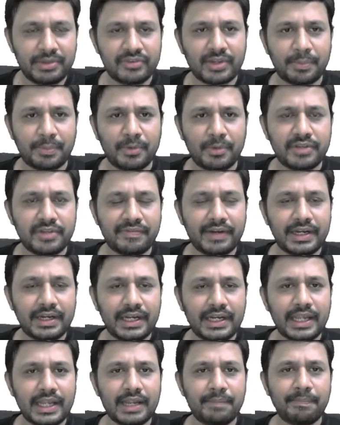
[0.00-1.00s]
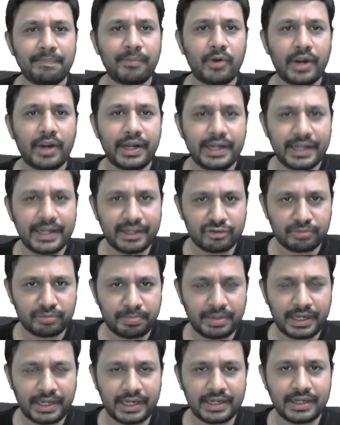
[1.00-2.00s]
suppose if I take a point in S
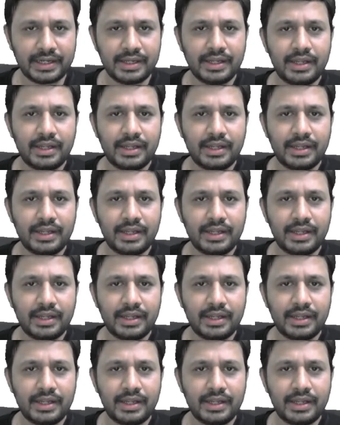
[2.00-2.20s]
plane,